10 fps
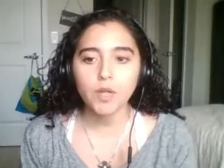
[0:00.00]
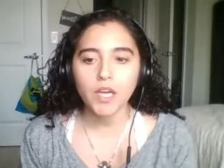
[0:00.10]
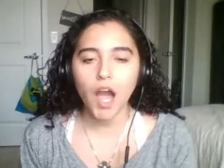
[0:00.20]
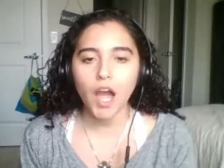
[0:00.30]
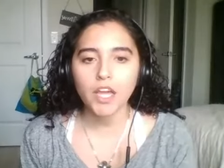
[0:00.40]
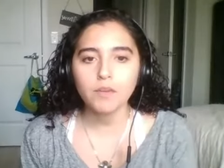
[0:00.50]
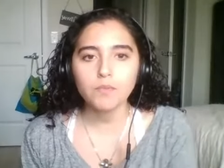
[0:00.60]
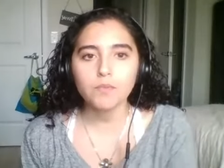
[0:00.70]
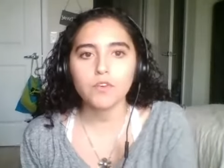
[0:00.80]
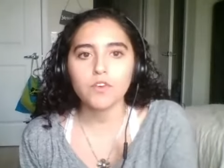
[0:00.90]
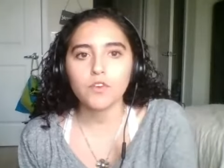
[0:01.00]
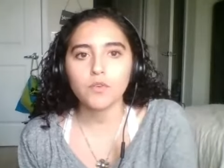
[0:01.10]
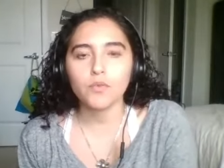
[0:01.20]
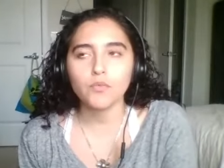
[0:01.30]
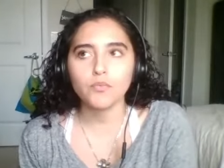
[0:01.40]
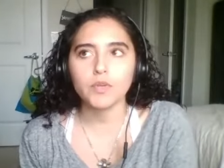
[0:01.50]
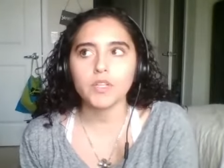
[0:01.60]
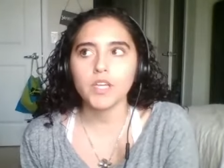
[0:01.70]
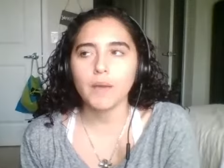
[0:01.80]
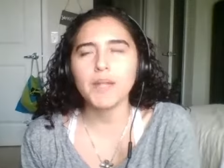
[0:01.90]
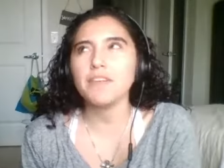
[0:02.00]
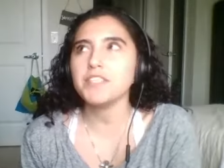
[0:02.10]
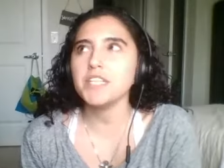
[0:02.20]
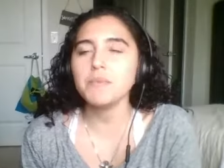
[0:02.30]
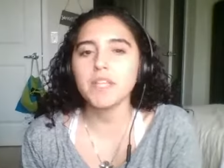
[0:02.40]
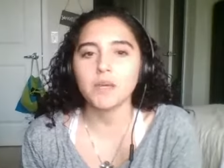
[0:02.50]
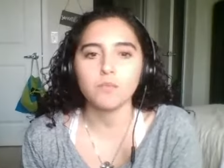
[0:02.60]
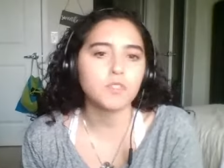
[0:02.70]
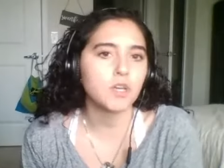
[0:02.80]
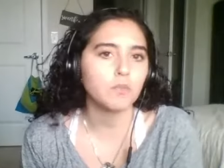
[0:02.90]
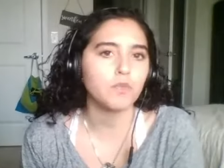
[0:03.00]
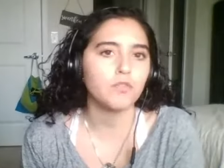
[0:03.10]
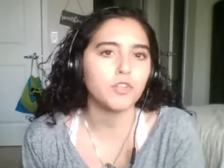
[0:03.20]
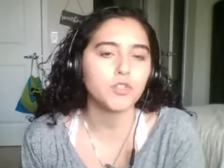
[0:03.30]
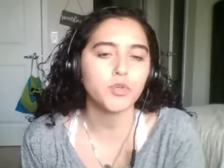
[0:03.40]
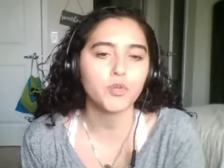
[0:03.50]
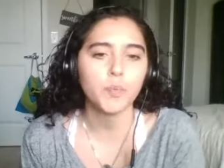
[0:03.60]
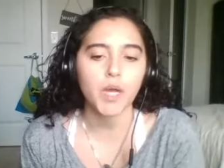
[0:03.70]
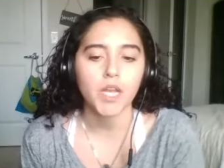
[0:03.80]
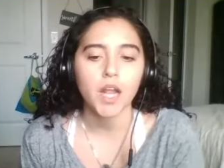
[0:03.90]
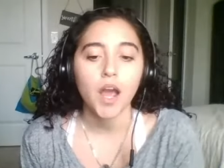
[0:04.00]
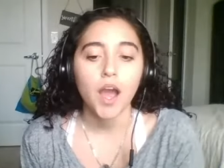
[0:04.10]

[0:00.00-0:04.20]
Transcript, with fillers: Like I'm really I mean I've seen him in like some movies too, but